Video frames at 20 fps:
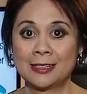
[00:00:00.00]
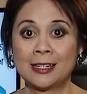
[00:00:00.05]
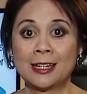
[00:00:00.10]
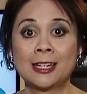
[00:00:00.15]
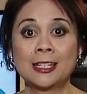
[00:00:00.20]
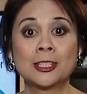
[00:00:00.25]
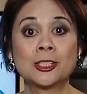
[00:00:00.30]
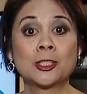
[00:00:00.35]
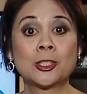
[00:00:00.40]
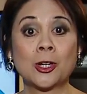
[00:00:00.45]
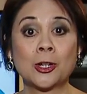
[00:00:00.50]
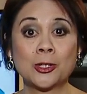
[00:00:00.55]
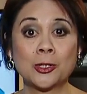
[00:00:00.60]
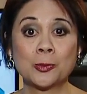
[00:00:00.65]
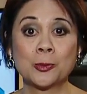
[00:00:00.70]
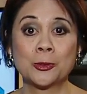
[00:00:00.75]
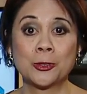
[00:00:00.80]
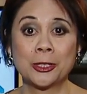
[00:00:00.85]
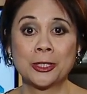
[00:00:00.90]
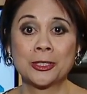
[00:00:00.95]
Hi, it's Dr.
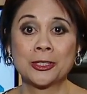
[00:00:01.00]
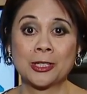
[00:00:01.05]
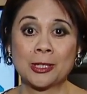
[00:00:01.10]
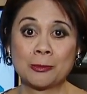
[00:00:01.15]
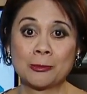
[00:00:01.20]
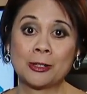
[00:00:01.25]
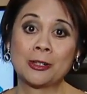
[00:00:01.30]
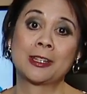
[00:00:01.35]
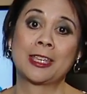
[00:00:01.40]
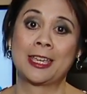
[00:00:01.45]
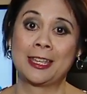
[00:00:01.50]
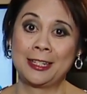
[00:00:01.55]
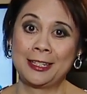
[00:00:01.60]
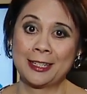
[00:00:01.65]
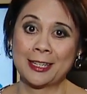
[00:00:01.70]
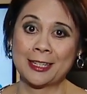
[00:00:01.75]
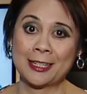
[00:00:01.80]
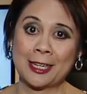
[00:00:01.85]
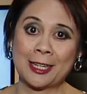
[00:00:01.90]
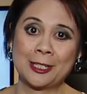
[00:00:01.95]
Maria Simbra,
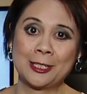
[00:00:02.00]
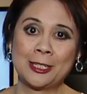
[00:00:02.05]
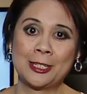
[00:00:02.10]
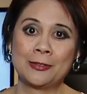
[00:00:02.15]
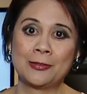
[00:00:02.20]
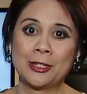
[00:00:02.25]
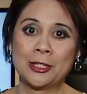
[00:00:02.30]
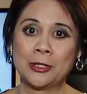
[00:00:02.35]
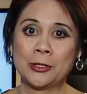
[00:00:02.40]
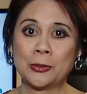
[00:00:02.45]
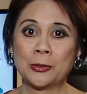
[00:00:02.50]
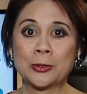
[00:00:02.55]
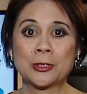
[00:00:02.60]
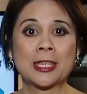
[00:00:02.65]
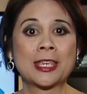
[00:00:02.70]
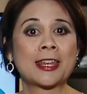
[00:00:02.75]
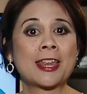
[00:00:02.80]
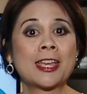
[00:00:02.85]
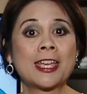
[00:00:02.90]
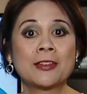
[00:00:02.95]
KDKA TV News,
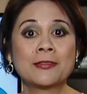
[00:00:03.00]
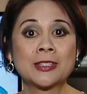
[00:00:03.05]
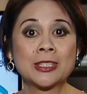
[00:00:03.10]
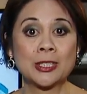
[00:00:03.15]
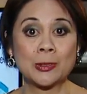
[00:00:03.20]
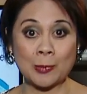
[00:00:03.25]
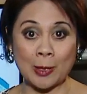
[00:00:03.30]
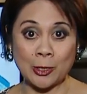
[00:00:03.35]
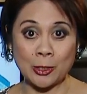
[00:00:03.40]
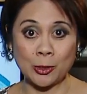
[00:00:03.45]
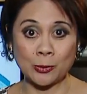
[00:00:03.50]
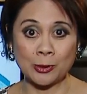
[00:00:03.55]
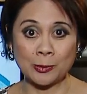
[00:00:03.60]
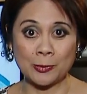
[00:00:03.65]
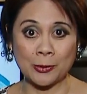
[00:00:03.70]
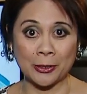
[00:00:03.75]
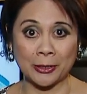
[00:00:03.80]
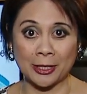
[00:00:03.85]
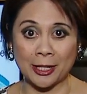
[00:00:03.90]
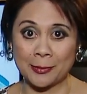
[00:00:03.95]
and I have a special
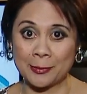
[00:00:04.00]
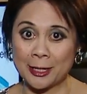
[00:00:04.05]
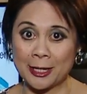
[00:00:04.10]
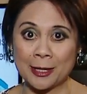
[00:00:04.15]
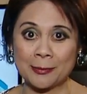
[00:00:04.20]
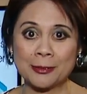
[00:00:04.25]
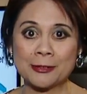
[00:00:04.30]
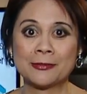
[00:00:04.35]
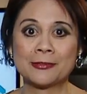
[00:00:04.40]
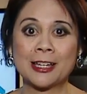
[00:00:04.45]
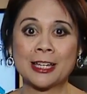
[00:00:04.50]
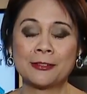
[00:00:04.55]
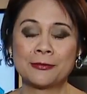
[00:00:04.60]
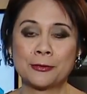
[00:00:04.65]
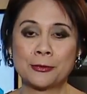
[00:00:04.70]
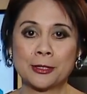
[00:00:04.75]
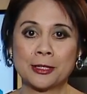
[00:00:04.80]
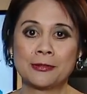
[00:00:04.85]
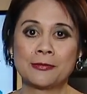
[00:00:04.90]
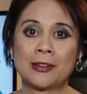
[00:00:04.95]
report coming up at
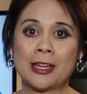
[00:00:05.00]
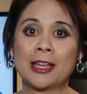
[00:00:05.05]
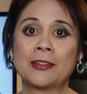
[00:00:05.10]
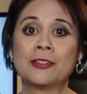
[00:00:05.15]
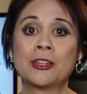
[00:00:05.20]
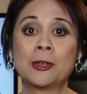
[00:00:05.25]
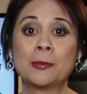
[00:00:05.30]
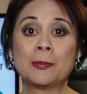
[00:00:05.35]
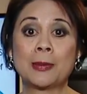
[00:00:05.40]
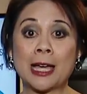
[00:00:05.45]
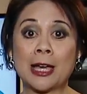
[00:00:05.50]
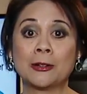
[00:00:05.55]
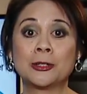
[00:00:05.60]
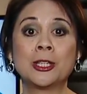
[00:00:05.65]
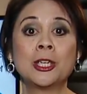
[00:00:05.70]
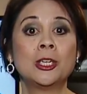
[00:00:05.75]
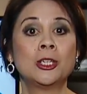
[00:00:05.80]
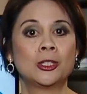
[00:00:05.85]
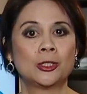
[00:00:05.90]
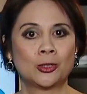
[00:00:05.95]
545 about
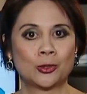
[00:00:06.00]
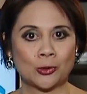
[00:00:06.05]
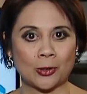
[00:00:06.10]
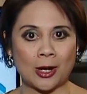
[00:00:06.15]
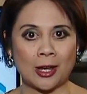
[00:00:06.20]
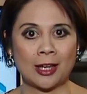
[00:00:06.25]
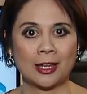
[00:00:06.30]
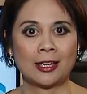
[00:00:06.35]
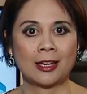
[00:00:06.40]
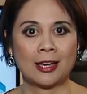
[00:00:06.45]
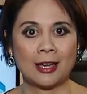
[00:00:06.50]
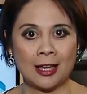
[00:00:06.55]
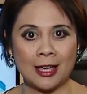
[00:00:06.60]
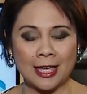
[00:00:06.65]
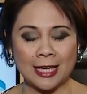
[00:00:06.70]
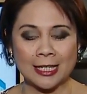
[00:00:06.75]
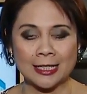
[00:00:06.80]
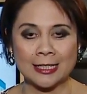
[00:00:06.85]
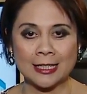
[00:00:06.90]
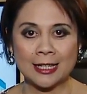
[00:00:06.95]
dry
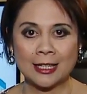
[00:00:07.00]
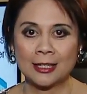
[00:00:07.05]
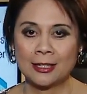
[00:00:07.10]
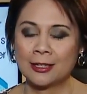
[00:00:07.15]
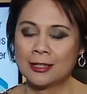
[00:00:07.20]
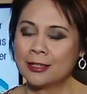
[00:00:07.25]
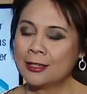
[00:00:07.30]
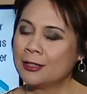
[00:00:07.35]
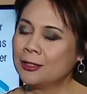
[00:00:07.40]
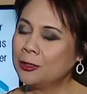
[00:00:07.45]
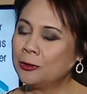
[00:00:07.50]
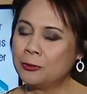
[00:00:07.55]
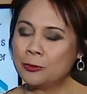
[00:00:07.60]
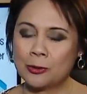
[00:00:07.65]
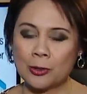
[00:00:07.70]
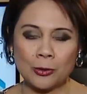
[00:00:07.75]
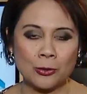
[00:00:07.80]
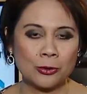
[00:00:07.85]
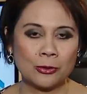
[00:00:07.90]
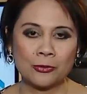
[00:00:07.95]
eyes. You
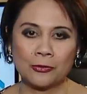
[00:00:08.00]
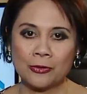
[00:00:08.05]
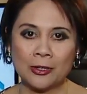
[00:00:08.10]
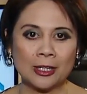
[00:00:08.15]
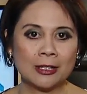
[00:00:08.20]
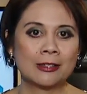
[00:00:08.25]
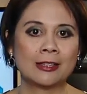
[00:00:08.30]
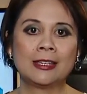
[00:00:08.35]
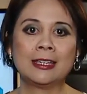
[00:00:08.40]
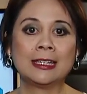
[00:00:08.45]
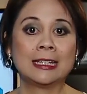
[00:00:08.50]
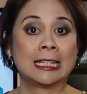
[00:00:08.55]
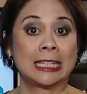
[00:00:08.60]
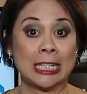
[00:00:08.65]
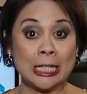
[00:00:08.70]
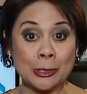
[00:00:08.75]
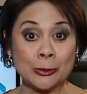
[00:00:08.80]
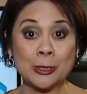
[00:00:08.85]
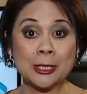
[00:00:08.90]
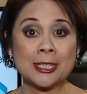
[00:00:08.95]
know the feeling,
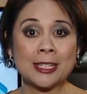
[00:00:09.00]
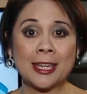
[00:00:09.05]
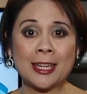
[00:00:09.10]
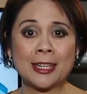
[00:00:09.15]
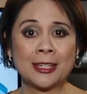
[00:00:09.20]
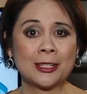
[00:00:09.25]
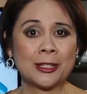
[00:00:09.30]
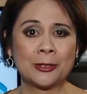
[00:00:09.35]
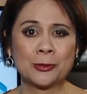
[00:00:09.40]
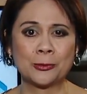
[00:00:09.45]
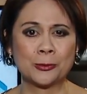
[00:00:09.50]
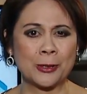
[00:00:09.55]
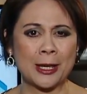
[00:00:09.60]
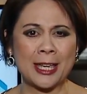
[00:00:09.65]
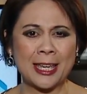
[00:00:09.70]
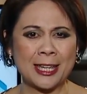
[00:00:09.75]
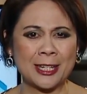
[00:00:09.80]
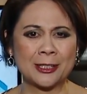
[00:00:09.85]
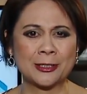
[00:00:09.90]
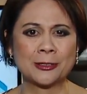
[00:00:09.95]
irritated,
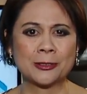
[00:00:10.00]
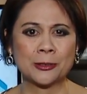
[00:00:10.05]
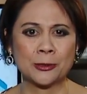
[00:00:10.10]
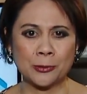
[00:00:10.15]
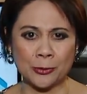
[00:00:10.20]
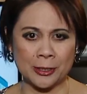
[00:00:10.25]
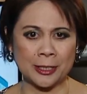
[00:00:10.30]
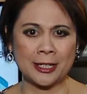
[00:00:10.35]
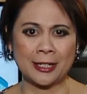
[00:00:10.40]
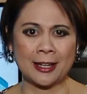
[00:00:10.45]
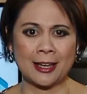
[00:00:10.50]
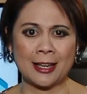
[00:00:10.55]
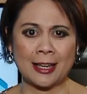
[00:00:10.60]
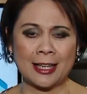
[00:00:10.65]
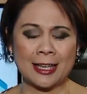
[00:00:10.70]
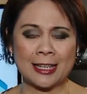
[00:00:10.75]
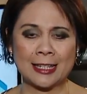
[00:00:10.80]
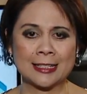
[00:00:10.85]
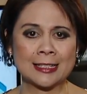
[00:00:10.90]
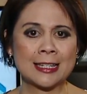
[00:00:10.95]
red, gritty
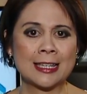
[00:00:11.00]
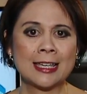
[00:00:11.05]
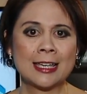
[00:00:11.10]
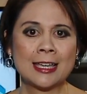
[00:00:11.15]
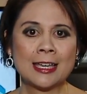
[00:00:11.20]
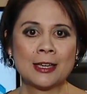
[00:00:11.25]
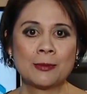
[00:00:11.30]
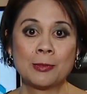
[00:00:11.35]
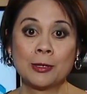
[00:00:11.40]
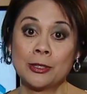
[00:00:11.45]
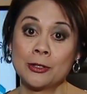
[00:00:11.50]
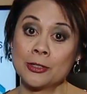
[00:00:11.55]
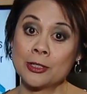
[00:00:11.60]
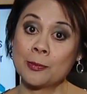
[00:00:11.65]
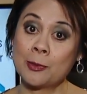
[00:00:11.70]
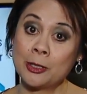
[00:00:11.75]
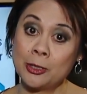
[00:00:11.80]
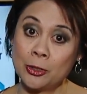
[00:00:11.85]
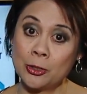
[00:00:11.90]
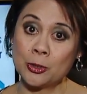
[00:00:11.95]
eyes, but there's some
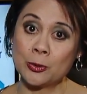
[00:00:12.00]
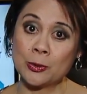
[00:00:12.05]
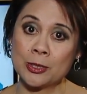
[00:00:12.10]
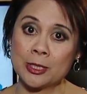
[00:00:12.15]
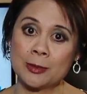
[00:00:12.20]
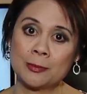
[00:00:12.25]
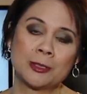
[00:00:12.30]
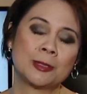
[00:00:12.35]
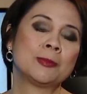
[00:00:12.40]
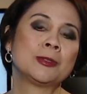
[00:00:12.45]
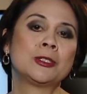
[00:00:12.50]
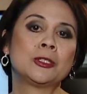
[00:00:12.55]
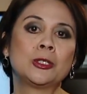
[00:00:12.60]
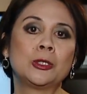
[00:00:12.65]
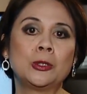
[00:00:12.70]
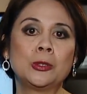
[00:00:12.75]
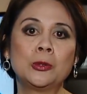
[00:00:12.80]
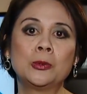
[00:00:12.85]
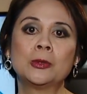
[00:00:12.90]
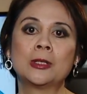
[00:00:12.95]
unusual symptoms
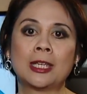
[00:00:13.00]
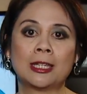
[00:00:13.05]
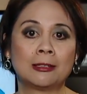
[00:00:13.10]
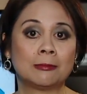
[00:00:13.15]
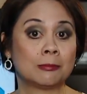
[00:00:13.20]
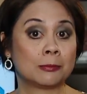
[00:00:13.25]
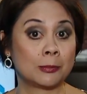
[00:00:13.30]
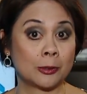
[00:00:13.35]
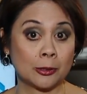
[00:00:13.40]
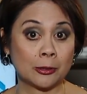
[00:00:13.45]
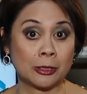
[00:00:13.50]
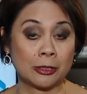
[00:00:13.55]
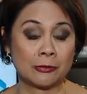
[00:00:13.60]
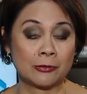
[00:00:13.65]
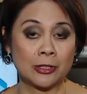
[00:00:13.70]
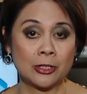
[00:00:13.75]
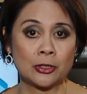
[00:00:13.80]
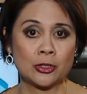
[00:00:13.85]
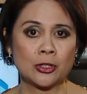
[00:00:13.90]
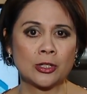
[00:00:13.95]
too, like blurry
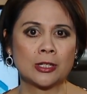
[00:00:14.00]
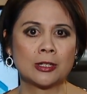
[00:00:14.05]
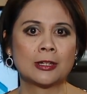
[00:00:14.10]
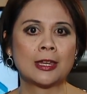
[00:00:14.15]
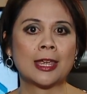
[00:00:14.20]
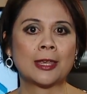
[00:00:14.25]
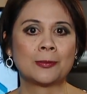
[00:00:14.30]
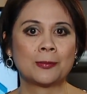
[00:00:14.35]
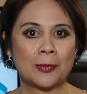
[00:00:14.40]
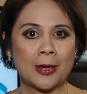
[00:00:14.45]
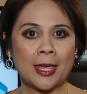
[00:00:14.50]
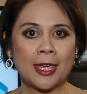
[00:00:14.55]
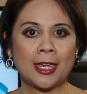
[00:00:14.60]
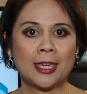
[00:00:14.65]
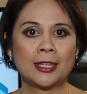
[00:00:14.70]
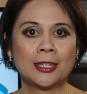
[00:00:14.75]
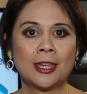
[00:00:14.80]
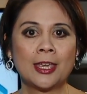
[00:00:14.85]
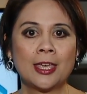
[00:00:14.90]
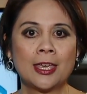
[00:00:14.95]
vision and
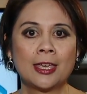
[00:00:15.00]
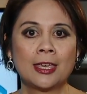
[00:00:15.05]
pain.